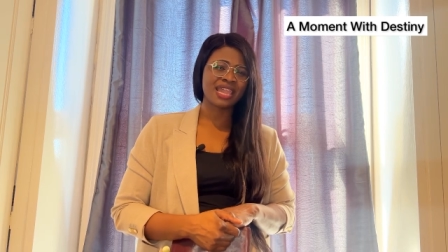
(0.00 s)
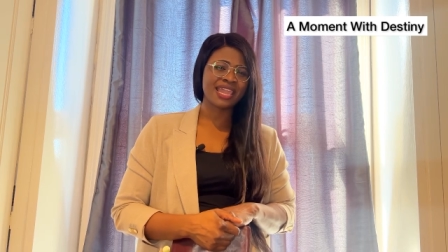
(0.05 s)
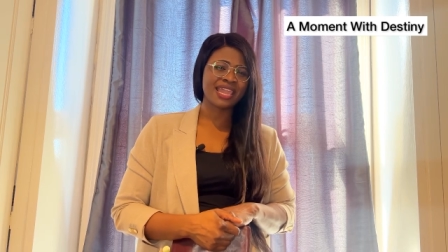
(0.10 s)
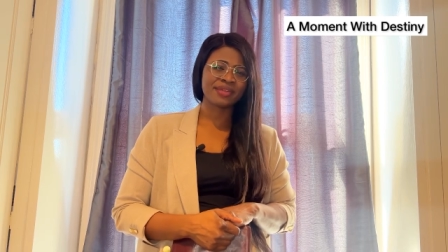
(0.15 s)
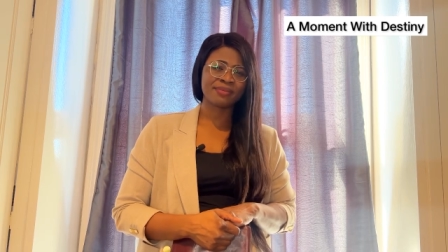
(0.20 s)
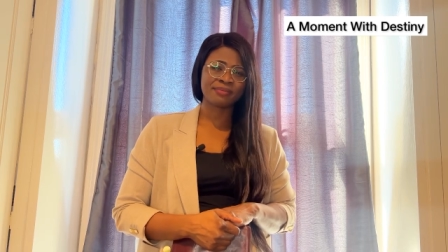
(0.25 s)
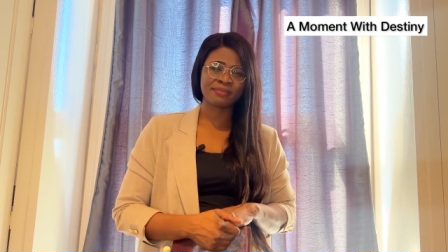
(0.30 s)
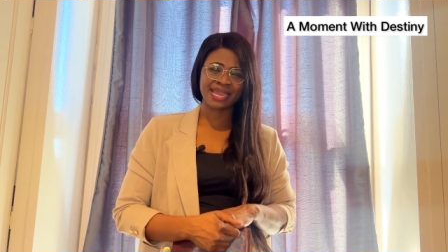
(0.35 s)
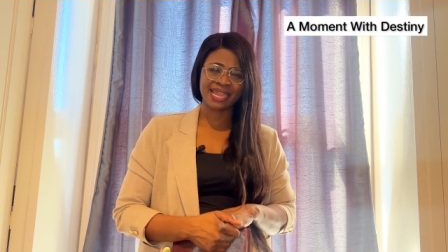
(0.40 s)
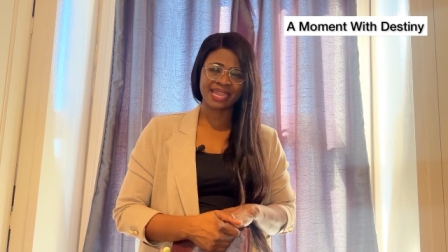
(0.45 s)

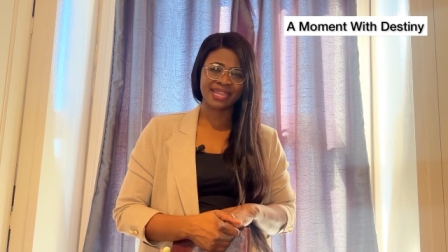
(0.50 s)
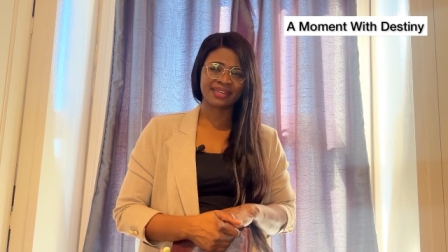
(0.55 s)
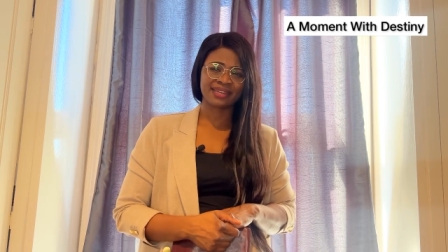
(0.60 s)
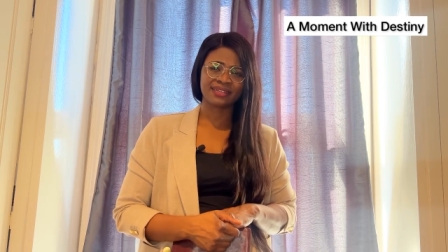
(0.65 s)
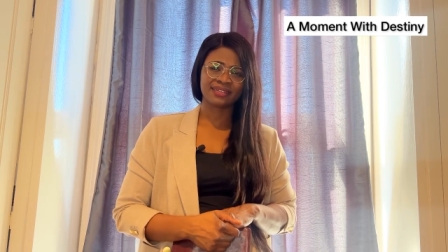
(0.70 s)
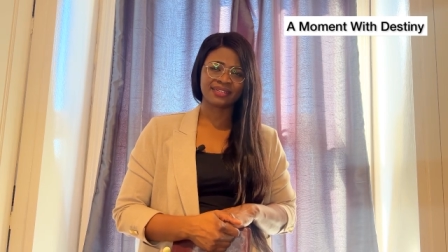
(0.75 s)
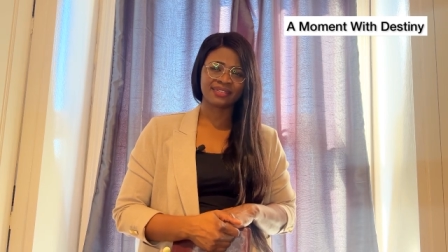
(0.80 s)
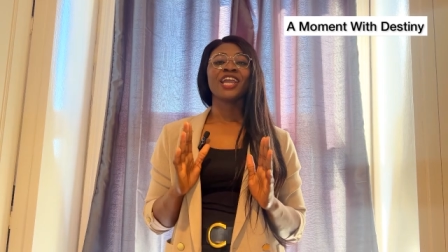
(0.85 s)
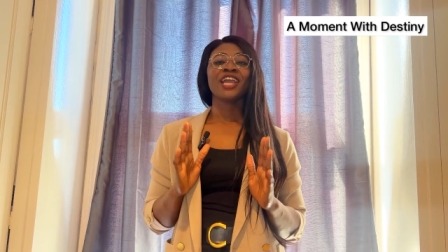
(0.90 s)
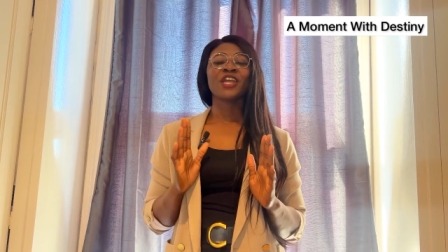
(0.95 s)
Amen.
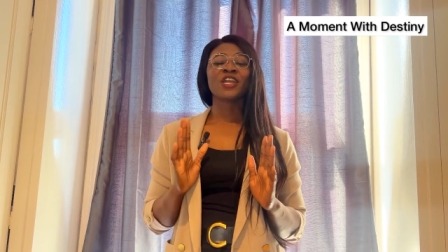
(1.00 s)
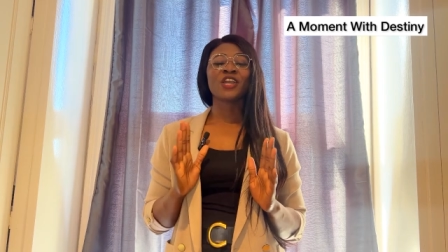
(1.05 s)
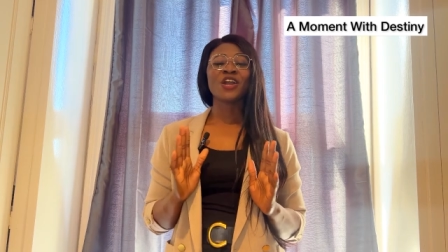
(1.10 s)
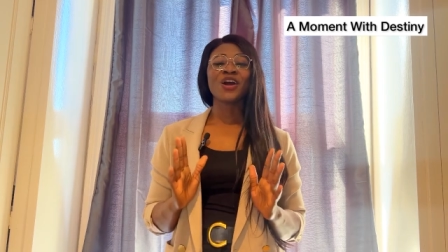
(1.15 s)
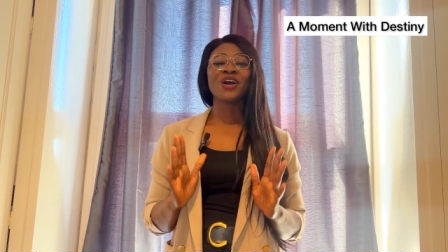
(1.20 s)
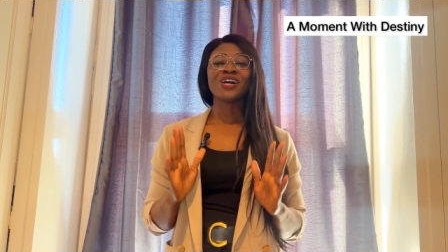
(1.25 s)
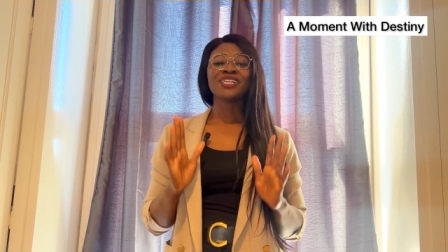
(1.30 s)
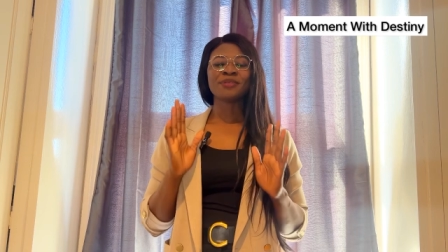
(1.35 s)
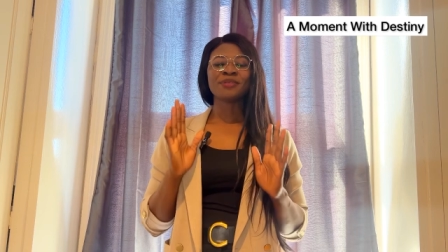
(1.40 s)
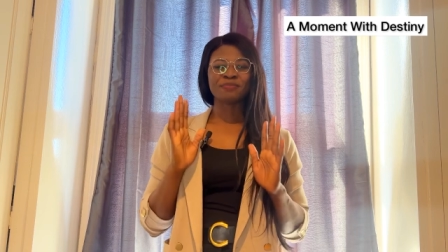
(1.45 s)

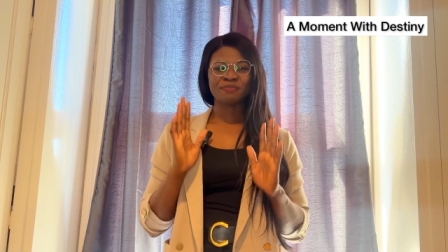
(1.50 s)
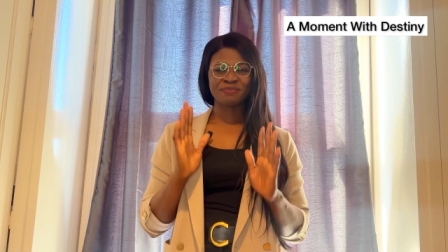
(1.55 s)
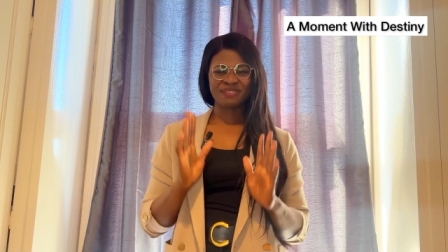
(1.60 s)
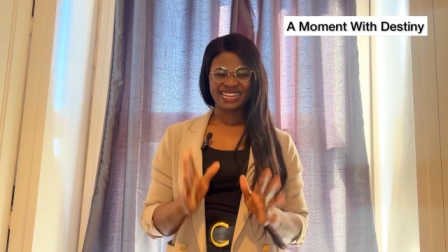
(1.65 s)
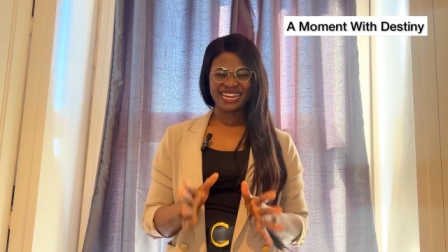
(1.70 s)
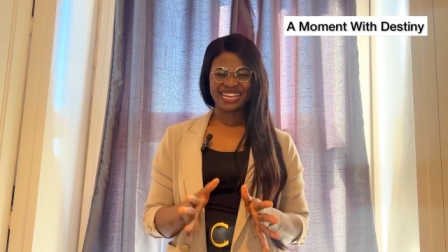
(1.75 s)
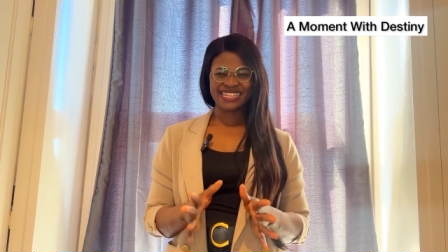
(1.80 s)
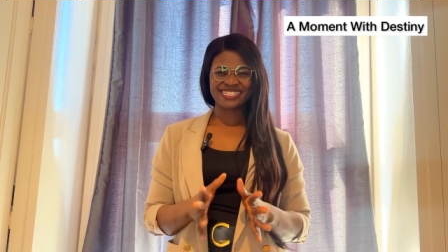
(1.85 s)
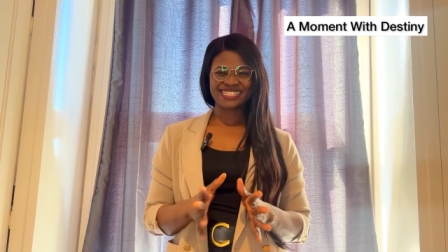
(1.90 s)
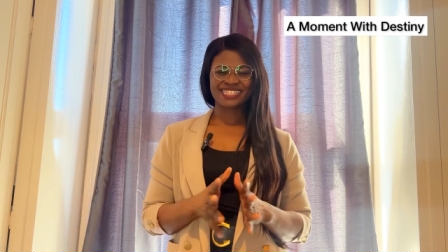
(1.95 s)
God
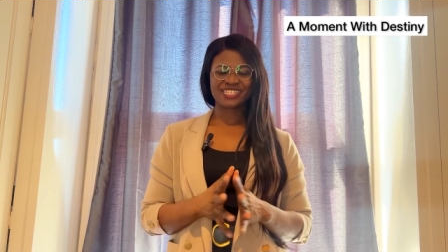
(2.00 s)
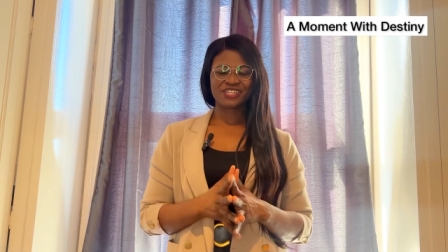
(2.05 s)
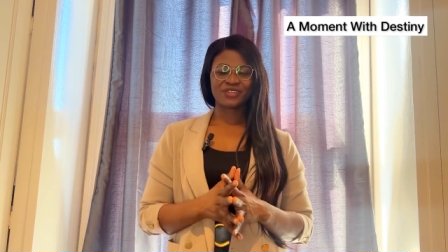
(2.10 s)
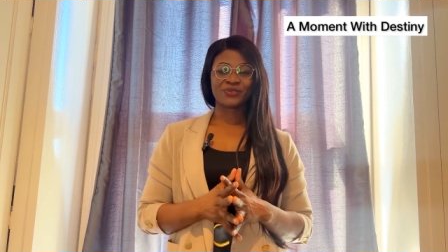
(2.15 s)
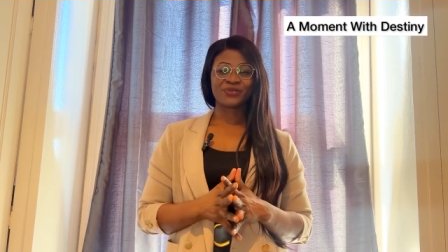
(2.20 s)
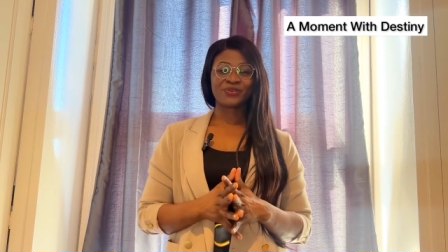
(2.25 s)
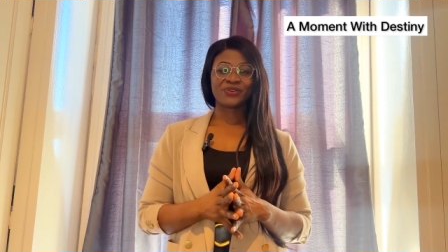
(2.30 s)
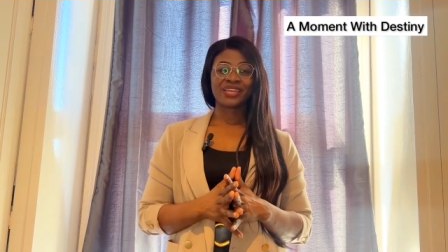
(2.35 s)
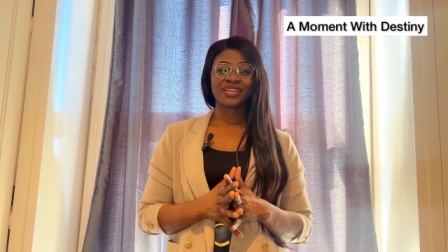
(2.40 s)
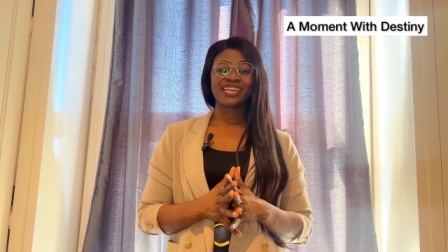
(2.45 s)
bless
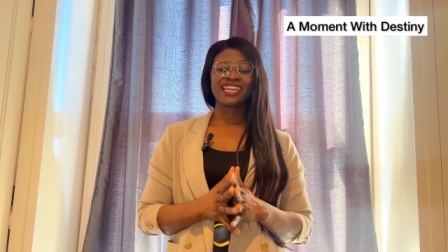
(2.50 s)
you.